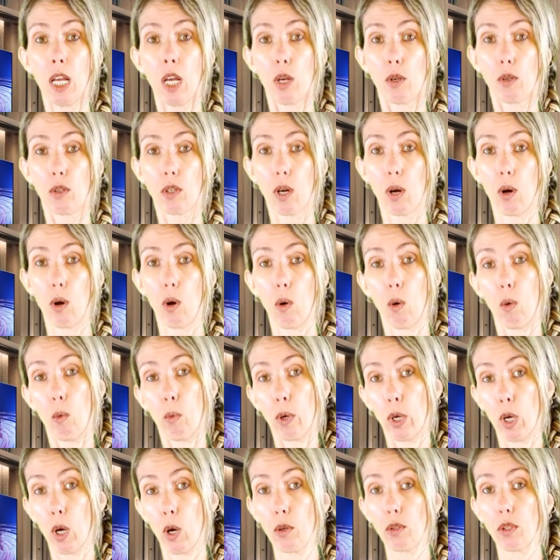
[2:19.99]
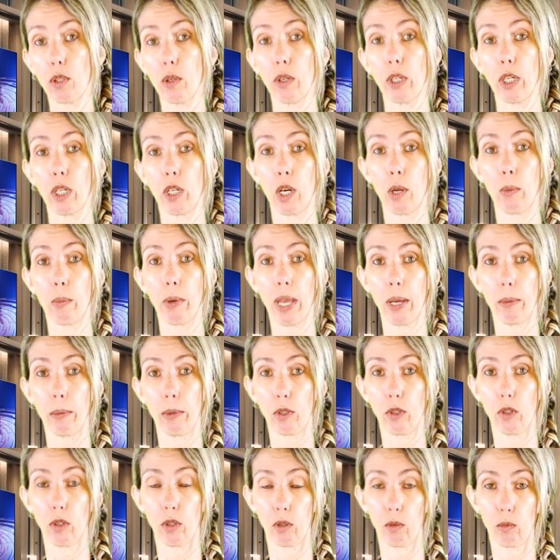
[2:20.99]
So we also are going to be able
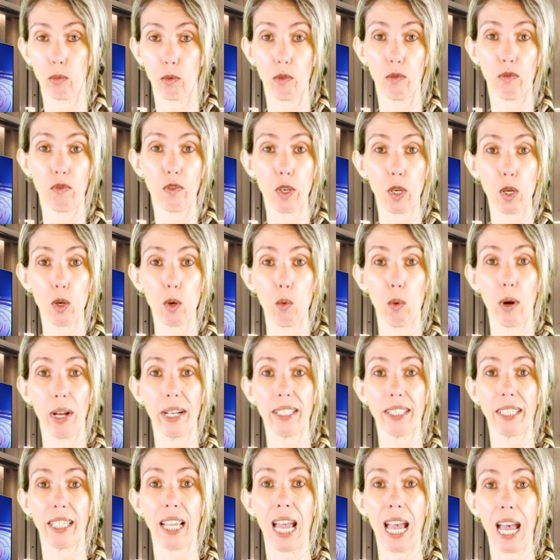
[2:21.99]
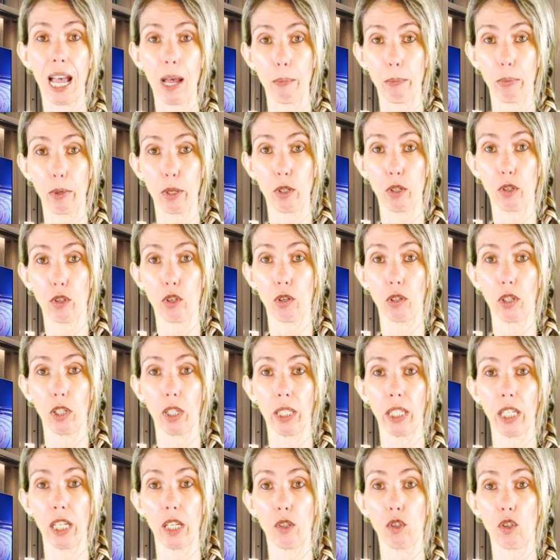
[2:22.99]
to review what's happened to the
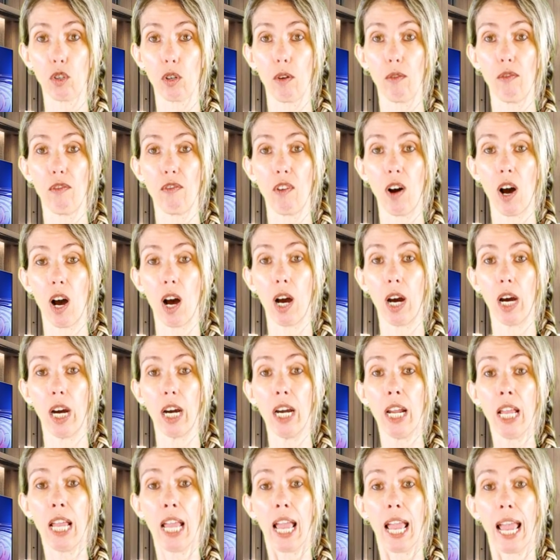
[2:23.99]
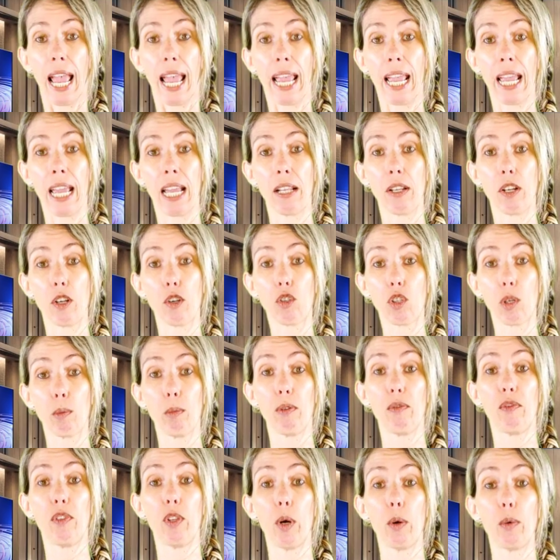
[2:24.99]
leads so far and some
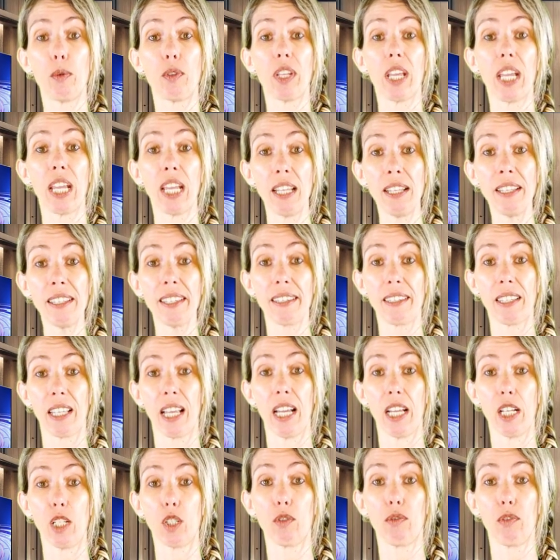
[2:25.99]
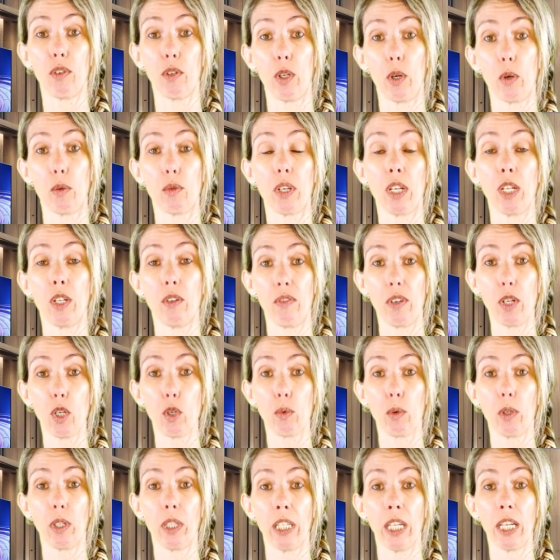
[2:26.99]
of those insights for those
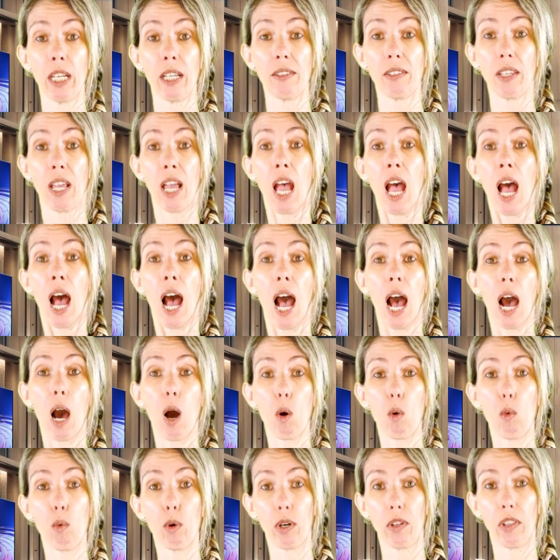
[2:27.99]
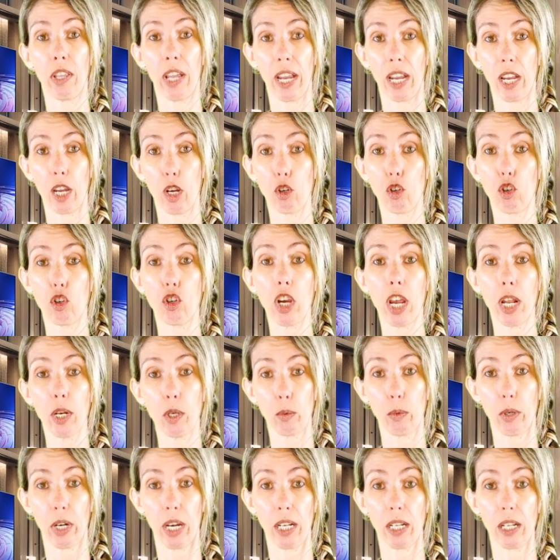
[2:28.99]
individual leads, how were they
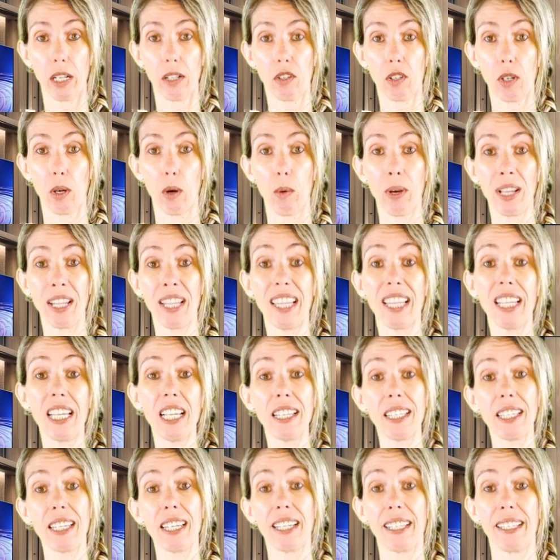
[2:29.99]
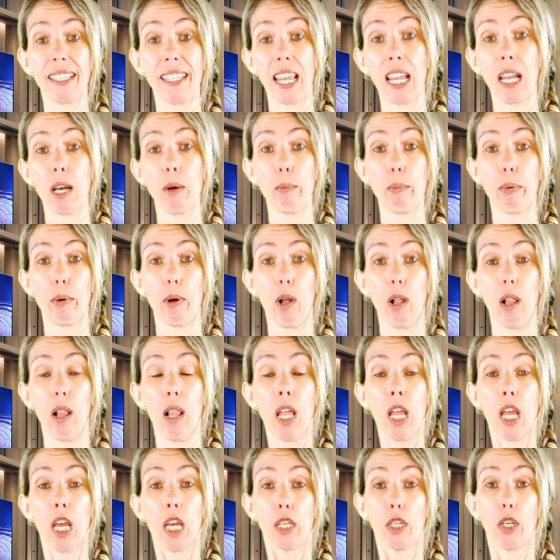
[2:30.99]
generated? So in this example,
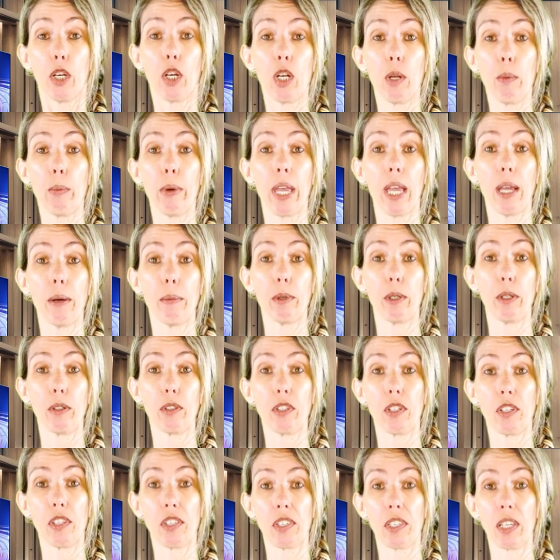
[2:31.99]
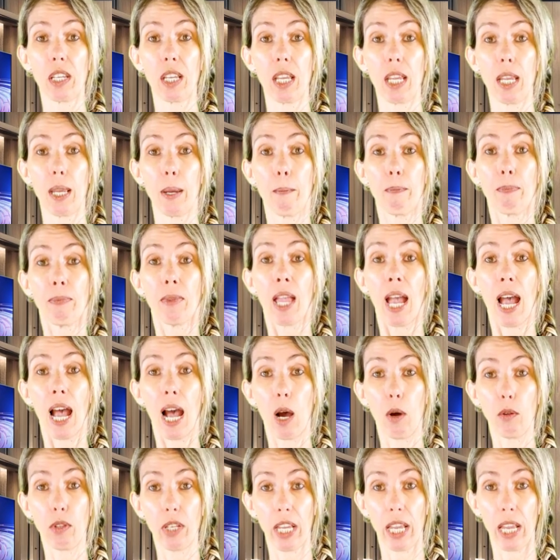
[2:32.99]
you're going to be able to see
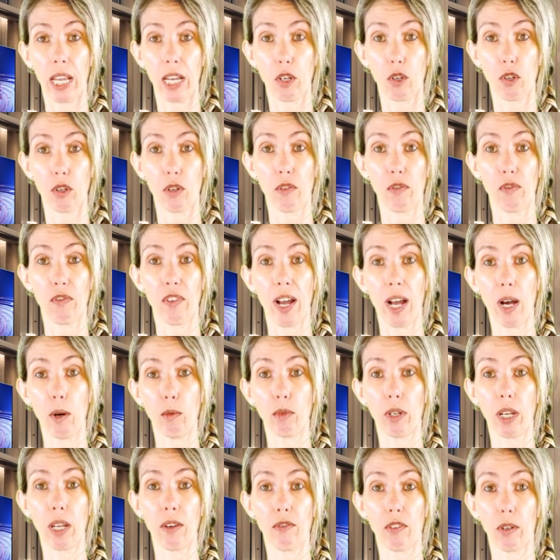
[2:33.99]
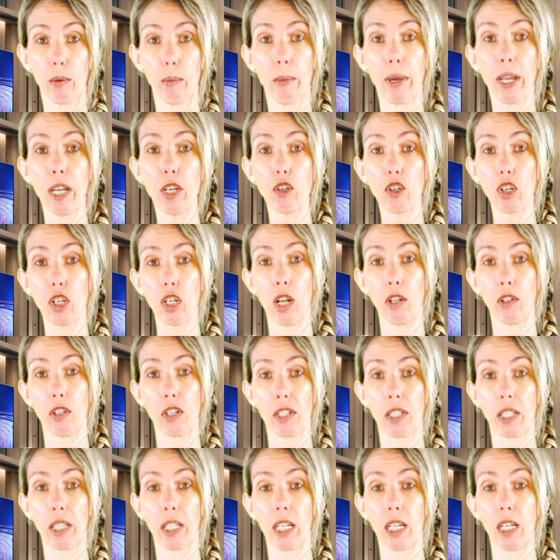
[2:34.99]
how the agent found information on
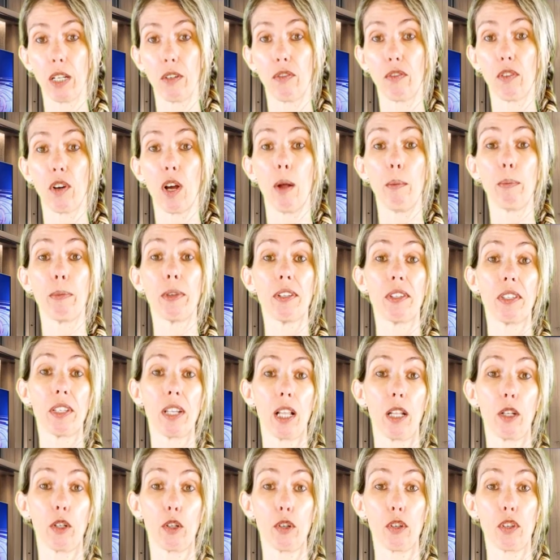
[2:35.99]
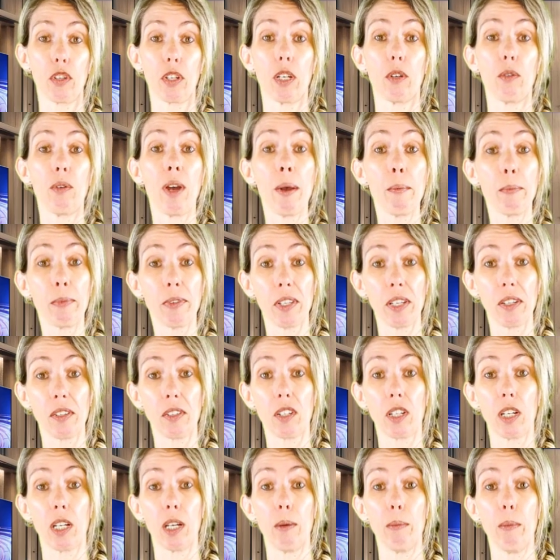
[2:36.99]
this lead from the seller CRM
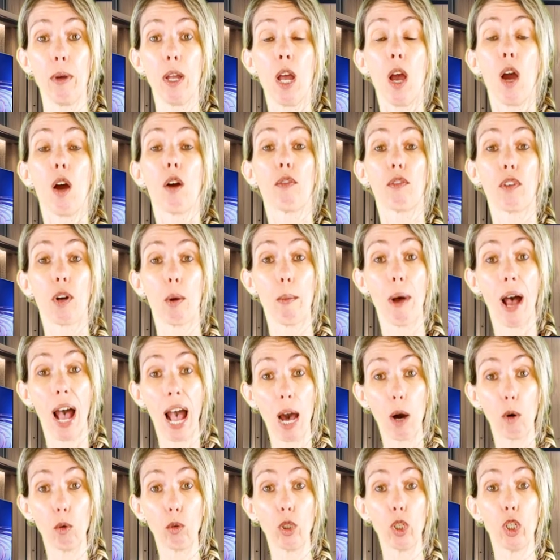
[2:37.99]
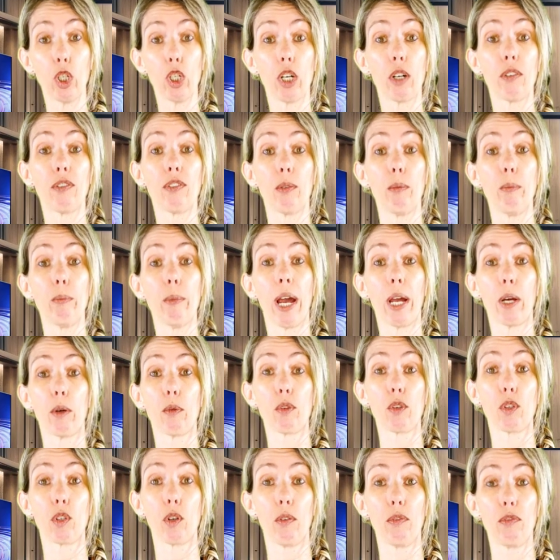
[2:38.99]
system, from Outlook, from
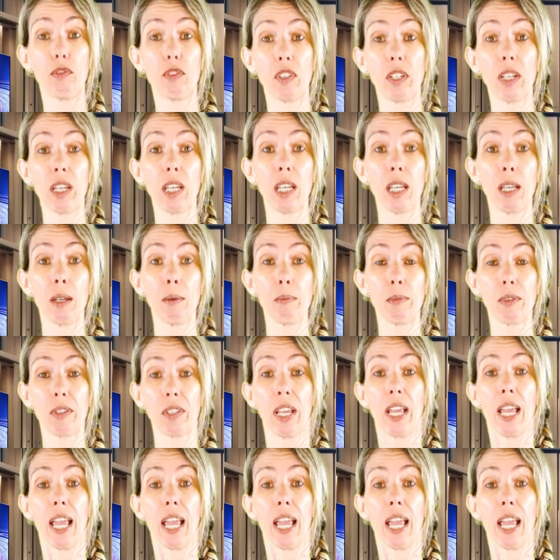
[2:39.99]
Microsoft Teams,